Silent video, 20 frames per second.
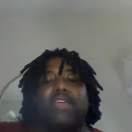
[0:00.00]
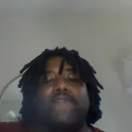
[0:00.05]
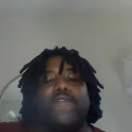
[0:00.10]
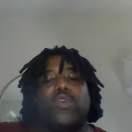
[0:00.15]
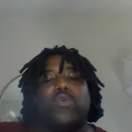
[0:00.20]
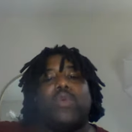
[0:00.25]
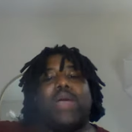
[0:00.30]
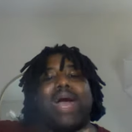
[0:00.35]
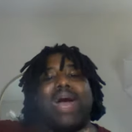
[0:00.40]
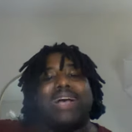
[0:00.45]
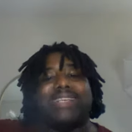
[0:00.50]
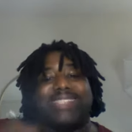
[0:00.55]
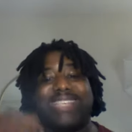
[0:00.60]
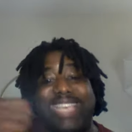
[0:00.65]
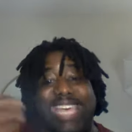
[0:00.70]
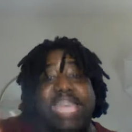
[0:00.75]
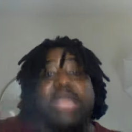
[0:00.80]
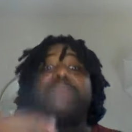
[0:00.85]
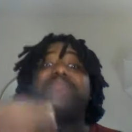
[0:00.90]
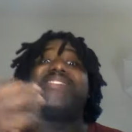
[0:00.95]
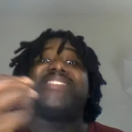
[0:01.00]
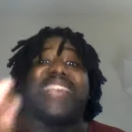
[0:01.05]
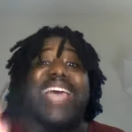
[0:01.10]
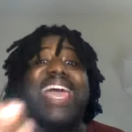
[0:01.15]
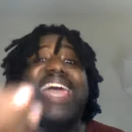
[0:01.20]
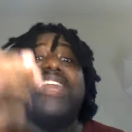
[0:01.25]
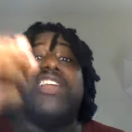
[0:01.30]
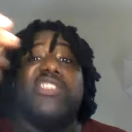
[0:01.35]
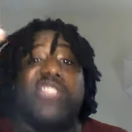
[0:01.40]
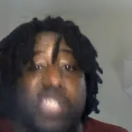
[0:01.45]
of you guys keep
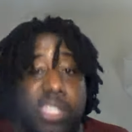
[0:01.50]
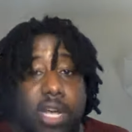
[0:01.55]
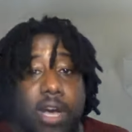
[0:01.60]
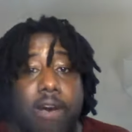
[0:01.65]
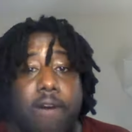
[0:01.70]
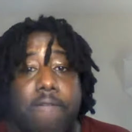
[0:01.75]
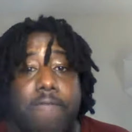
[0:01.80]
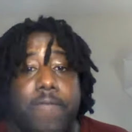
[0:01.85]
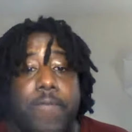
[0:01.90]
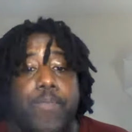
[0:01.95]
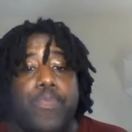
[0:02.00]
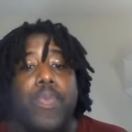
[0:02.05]
saying the stuff.